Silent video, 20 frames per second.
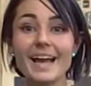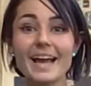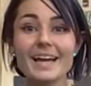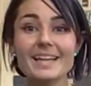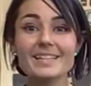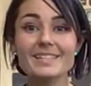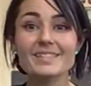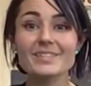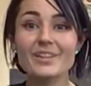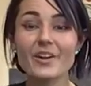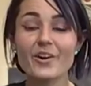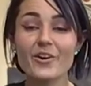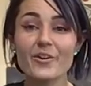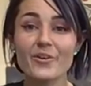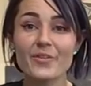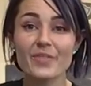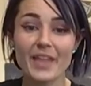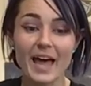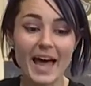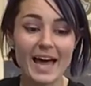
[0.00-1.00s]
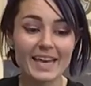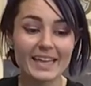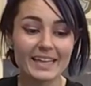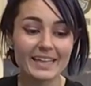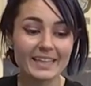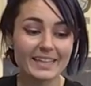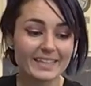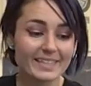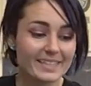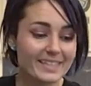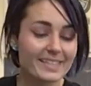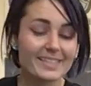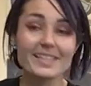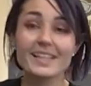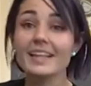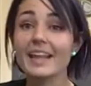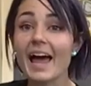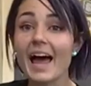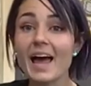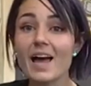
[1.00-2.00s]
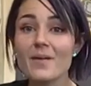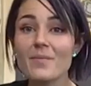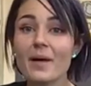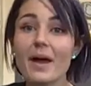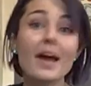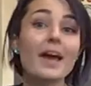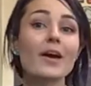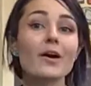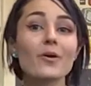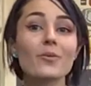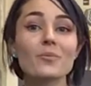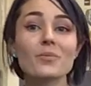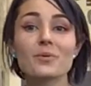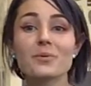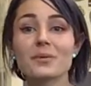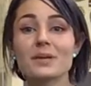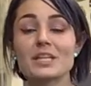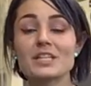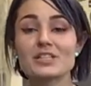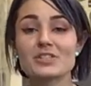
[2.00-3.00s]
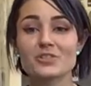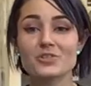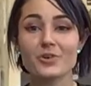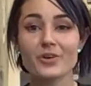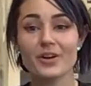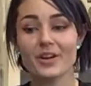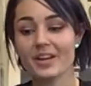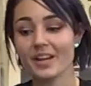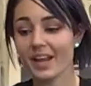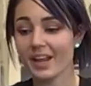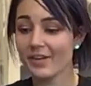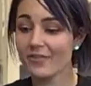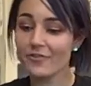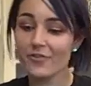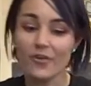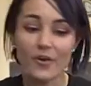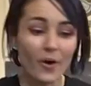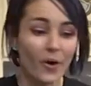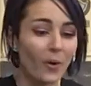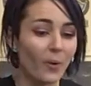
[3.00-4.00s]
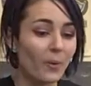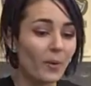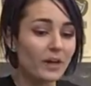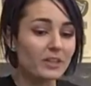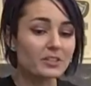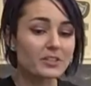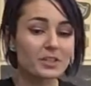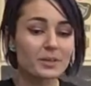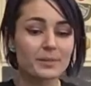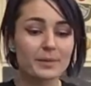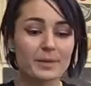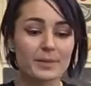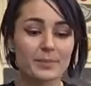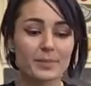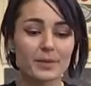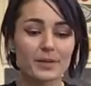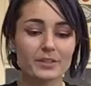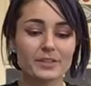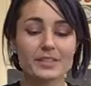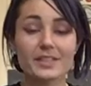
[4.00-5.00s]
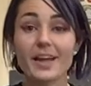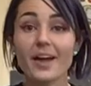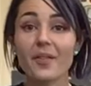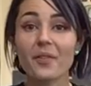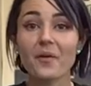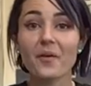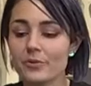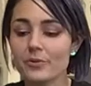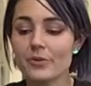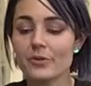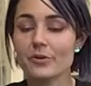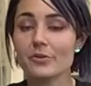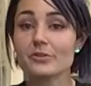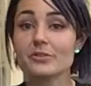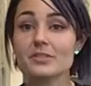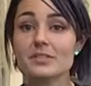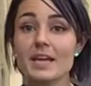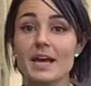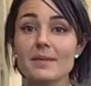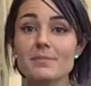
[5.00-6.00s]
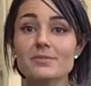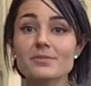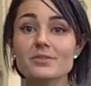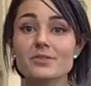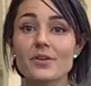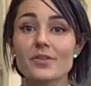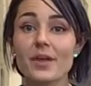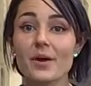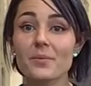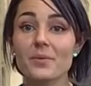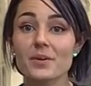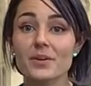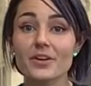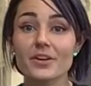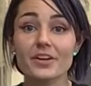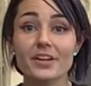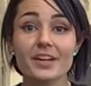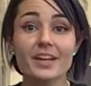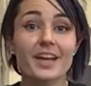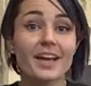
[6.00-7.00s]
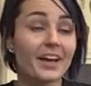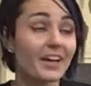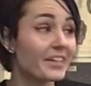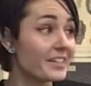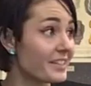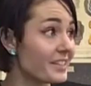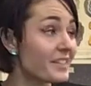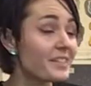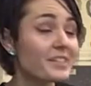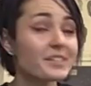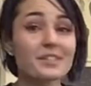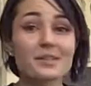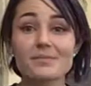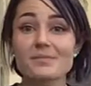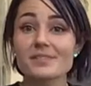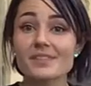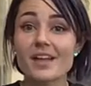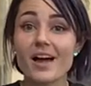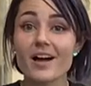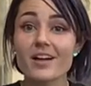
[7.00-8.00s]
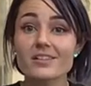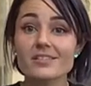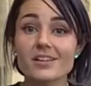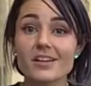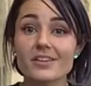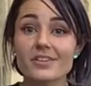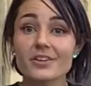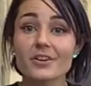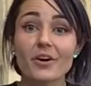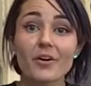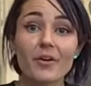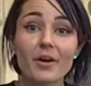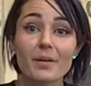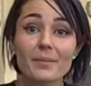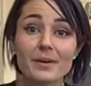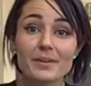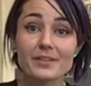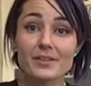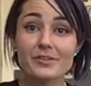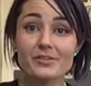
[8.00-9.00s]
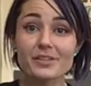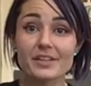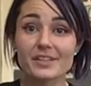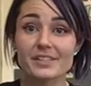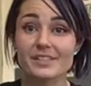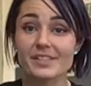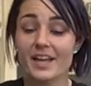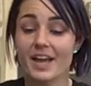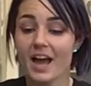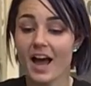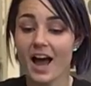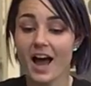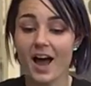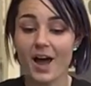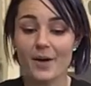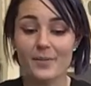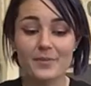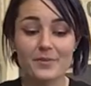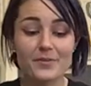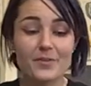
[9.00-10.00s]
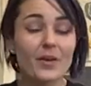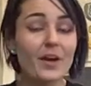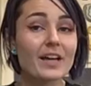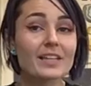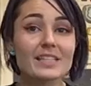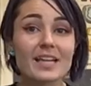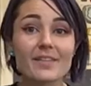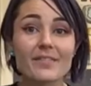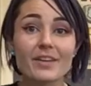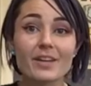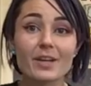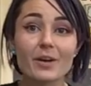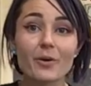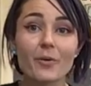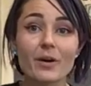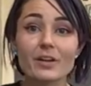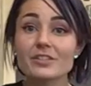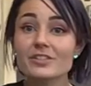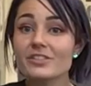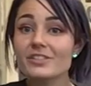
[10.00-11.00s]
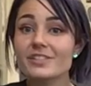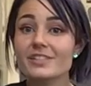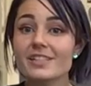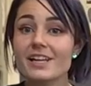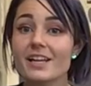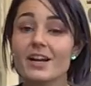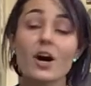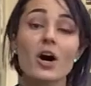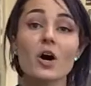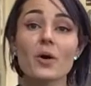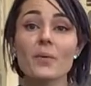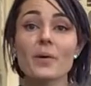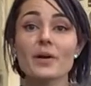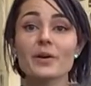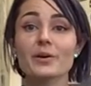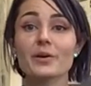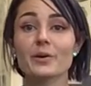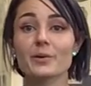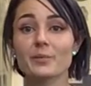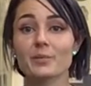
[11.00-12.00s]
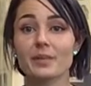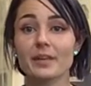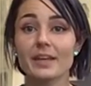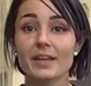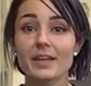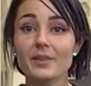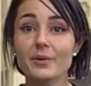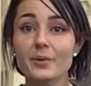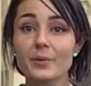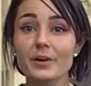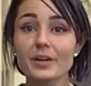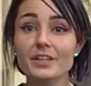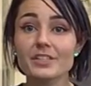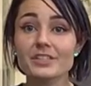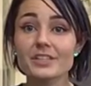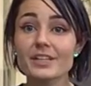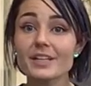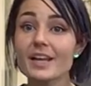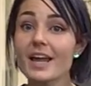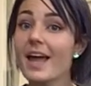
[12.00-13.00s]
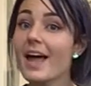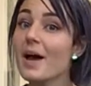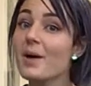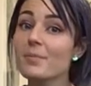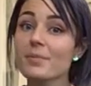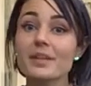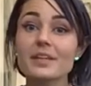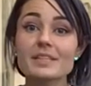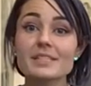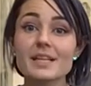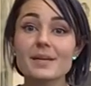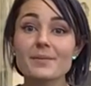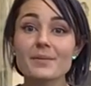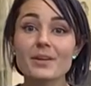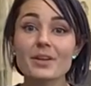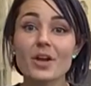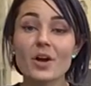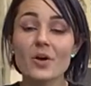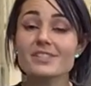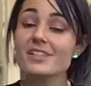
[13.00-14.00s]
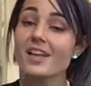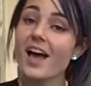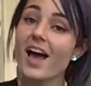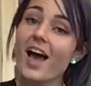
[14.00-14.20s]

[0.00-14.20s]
So that is the lab. I hope you enjoyed watching me put together those steps so that we could see some cells undergoing mitosis. If you guys have any questions at all while you're completing the worksheet, please let me know.